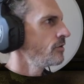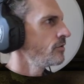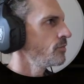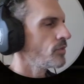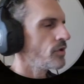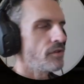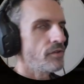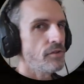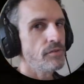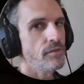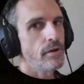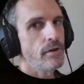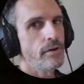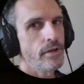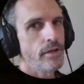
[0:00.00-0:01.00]
But this
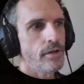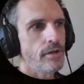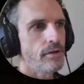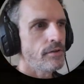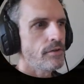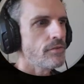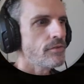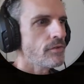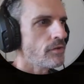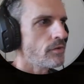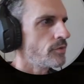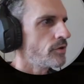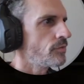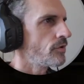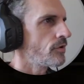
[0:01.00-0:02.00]
area, it's a little
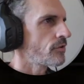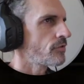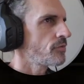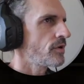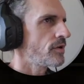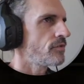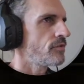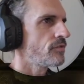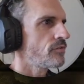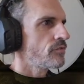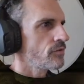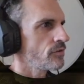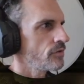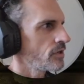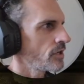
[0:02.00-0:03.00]
bit more expensive,
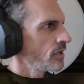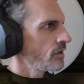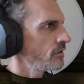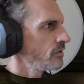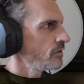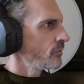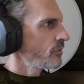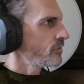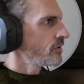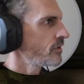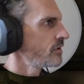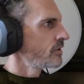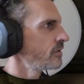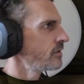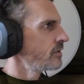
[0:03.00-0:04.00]
so you gotta deal with it.
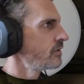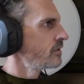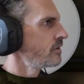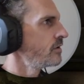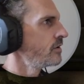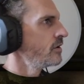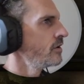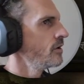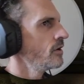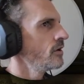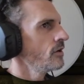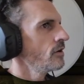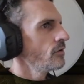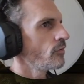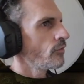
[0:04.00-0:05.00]

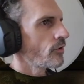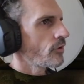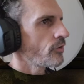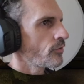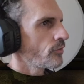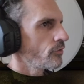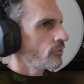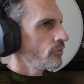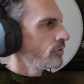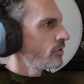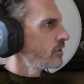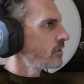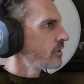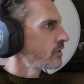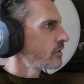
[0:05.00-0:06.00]
We'll recruit
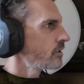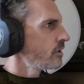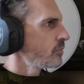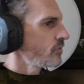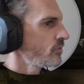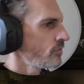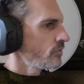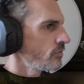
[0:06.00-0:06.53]
a couple